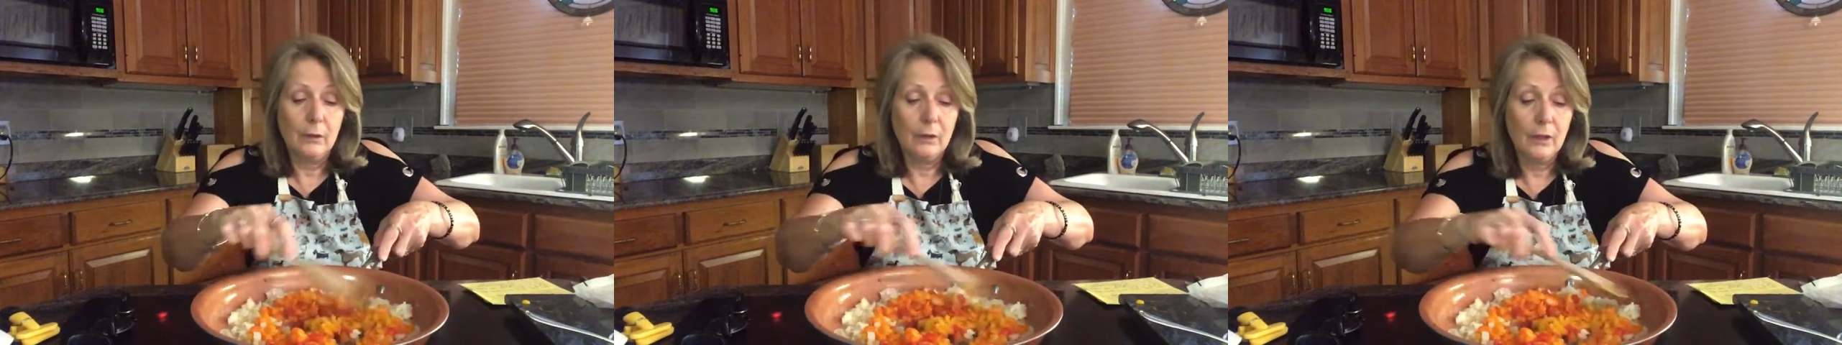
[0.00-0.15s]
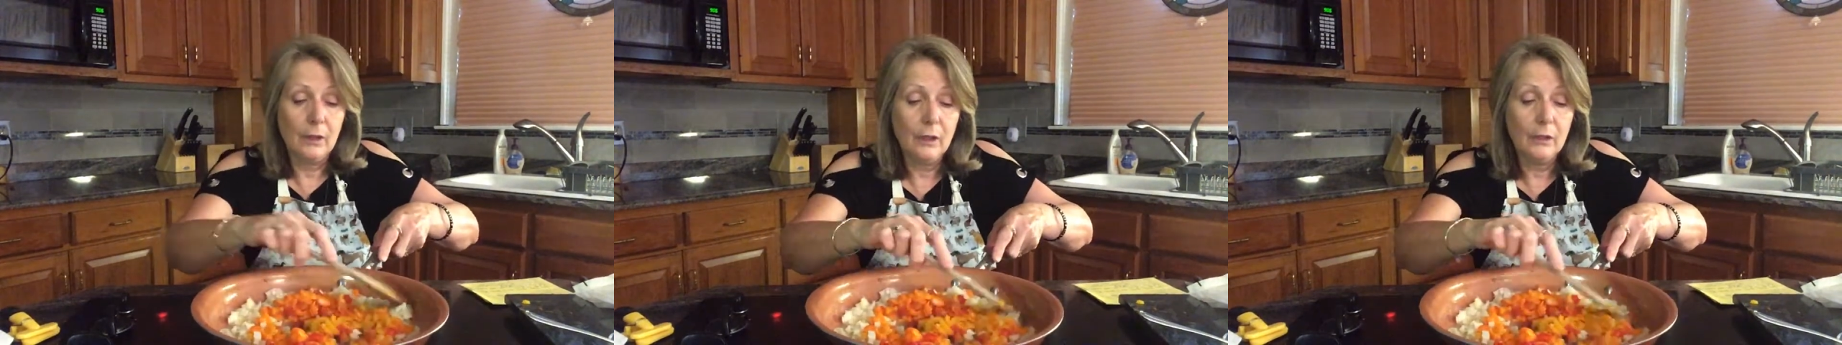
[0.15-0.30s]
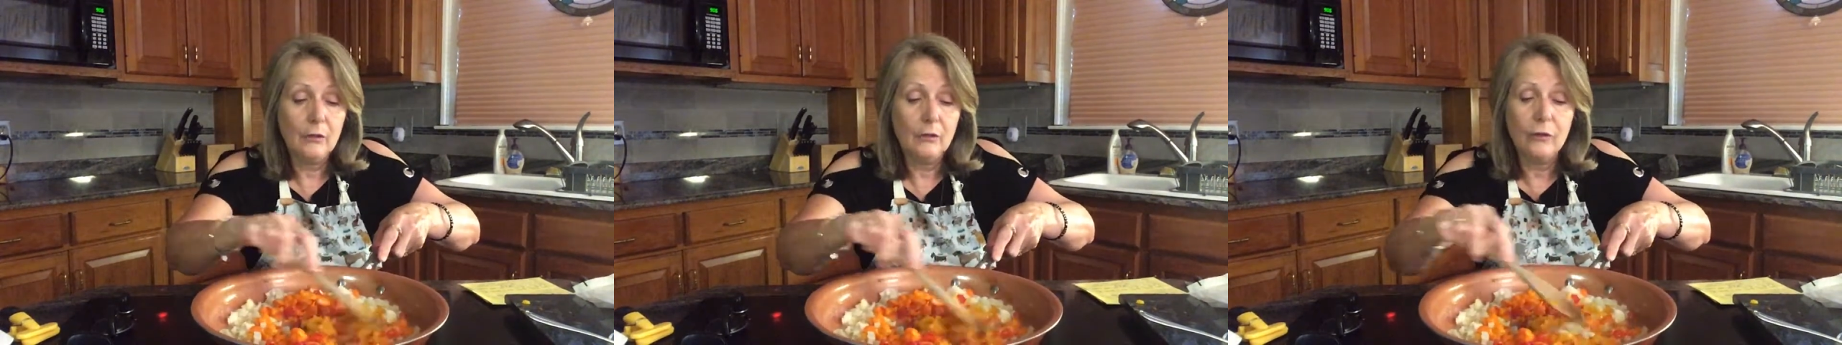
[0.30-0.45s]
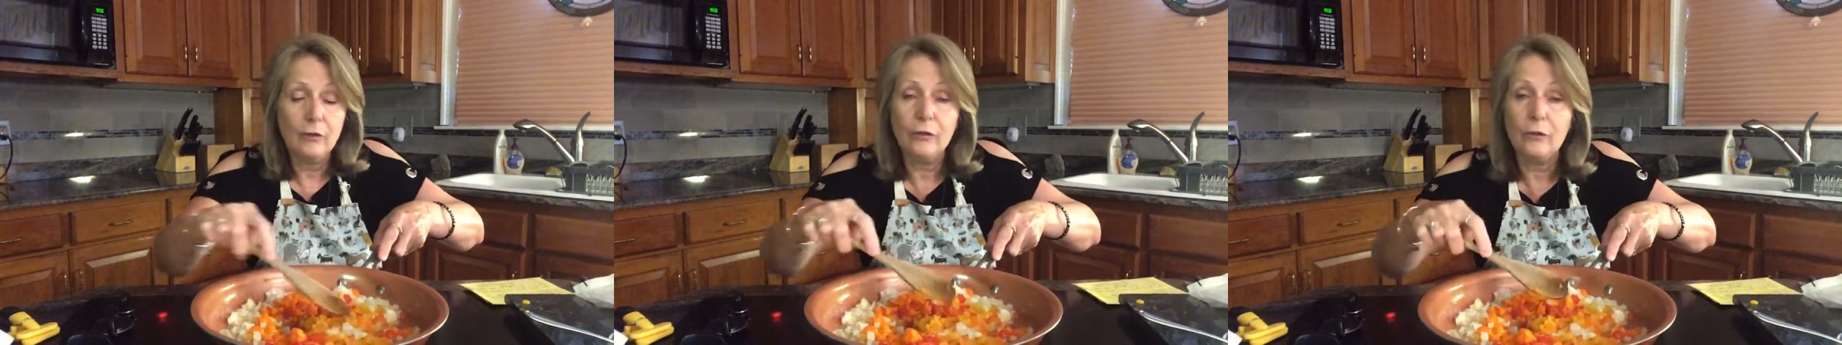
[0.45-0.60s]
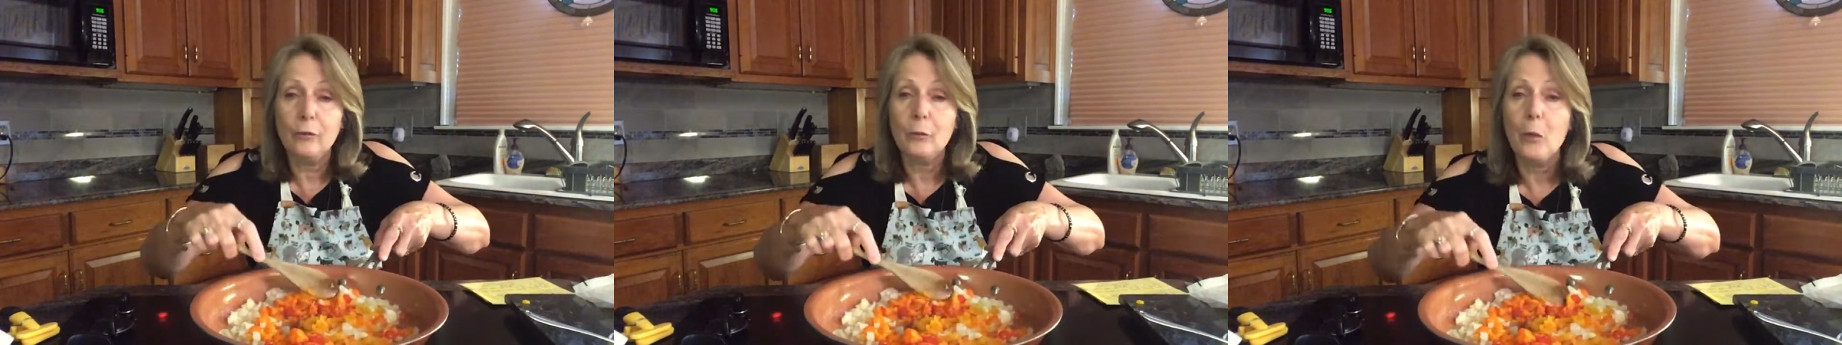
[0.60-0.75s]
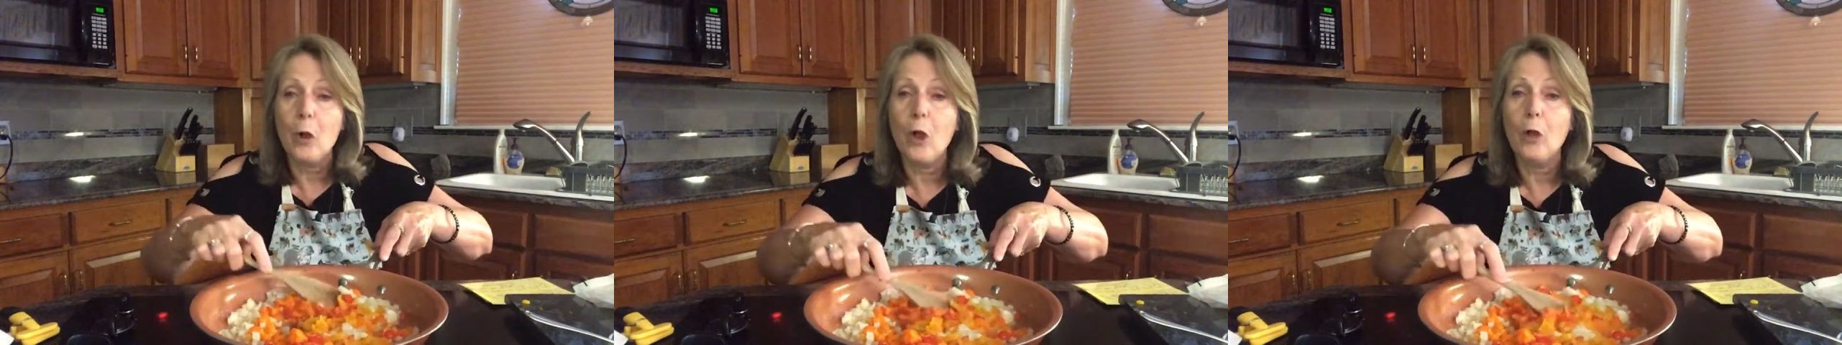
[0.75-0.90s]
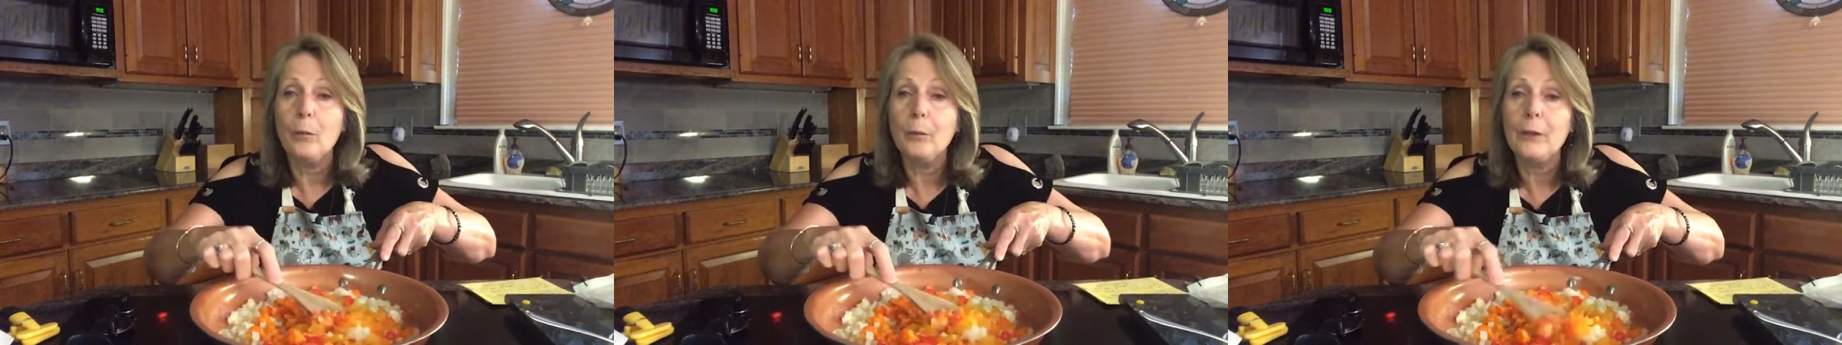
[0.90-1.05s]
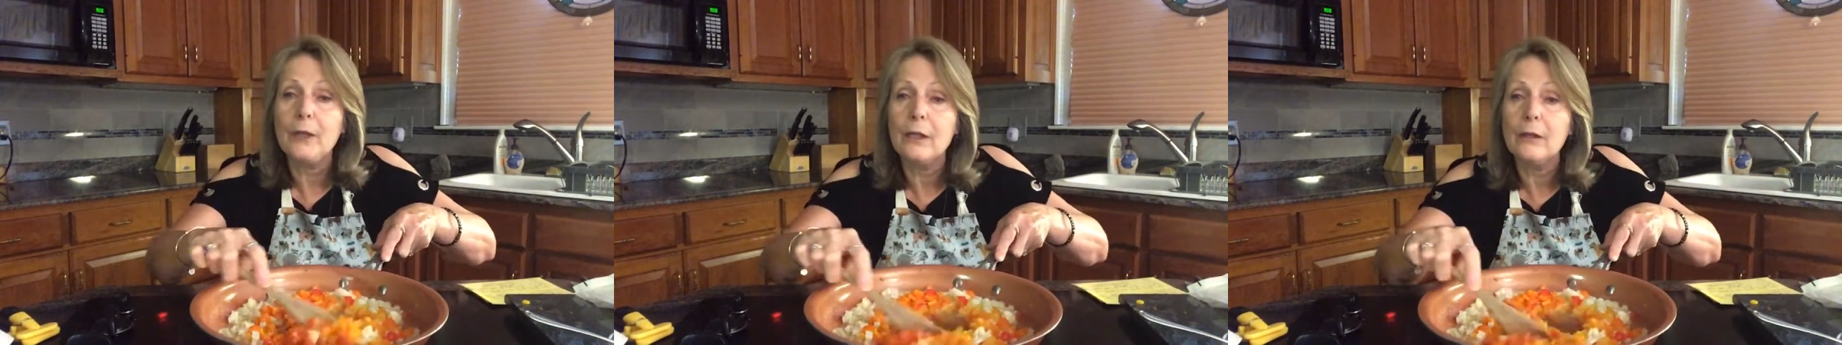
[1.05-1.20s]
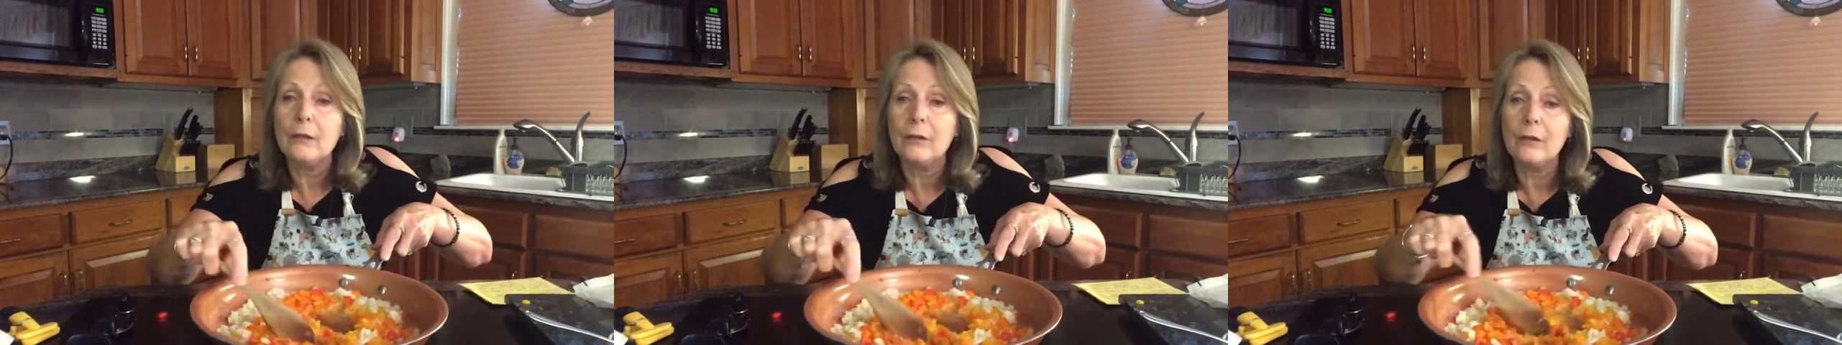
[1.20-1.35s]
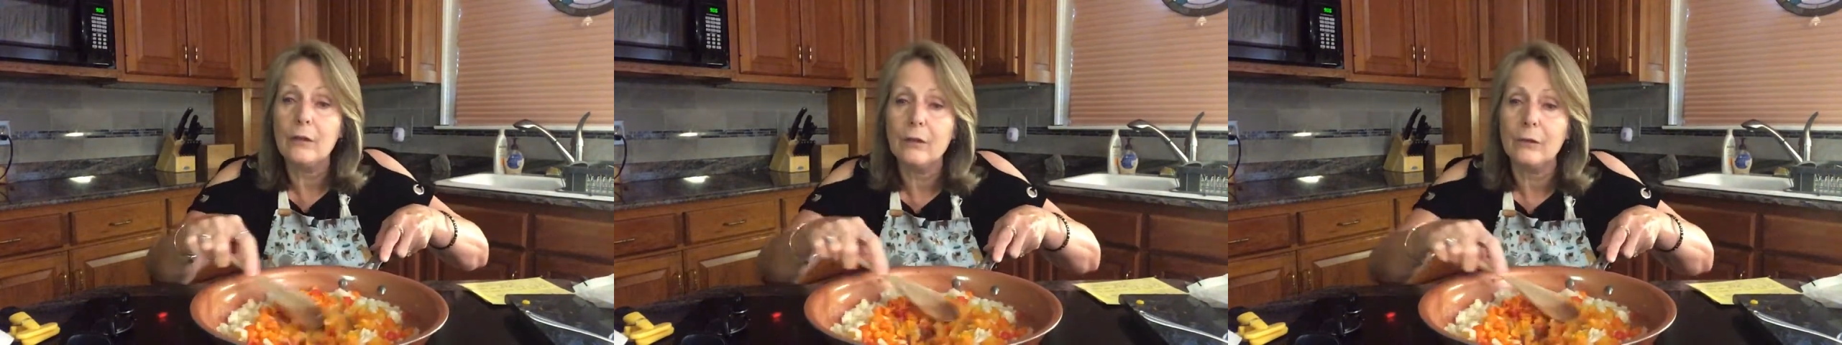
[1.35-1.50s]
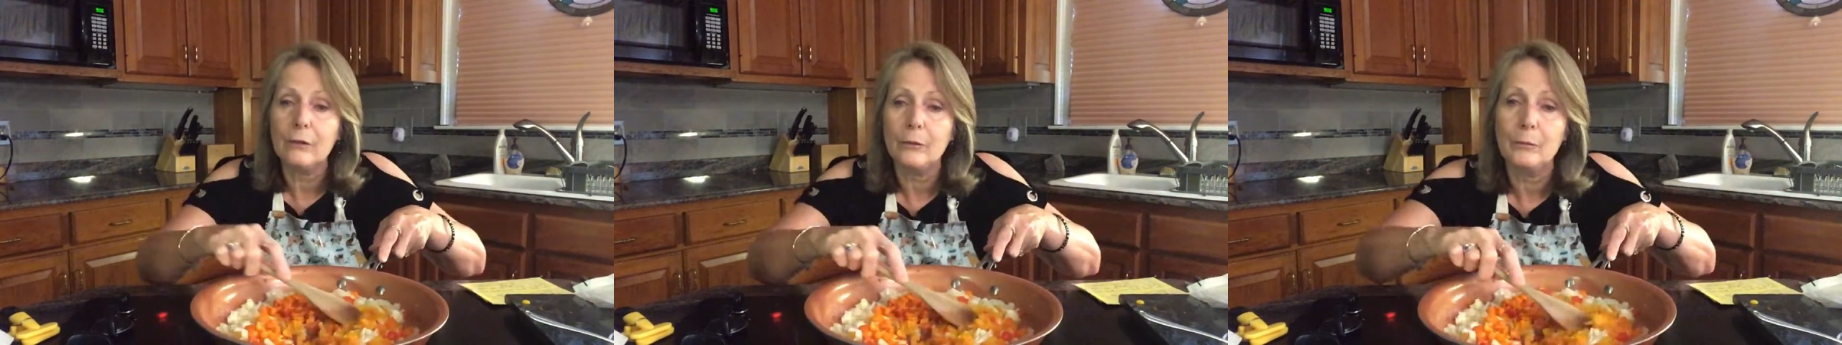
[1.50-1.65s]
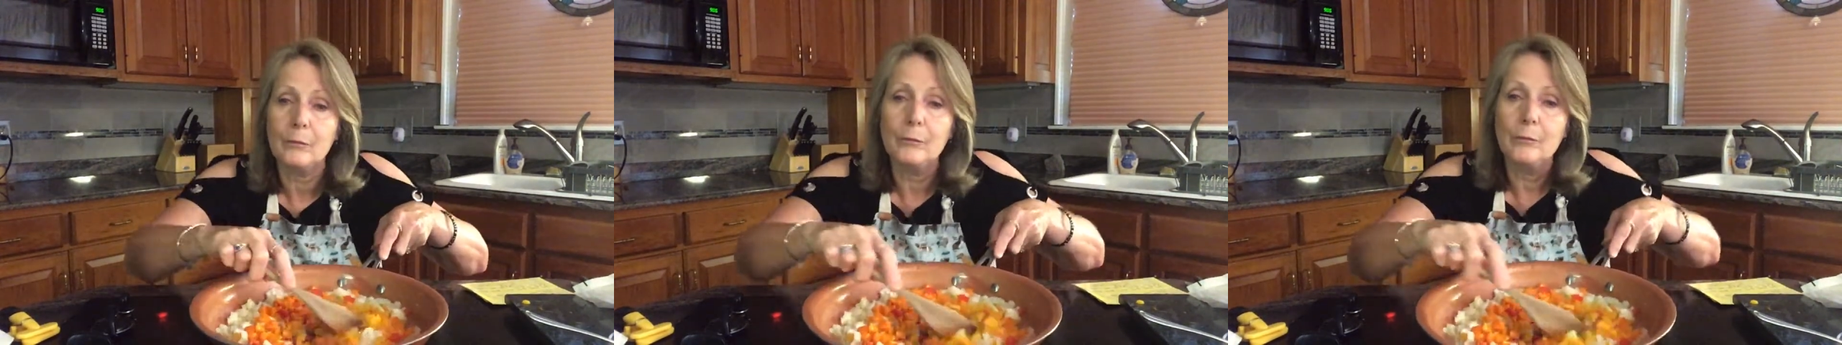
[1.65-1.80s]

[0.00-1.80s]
into small pieces.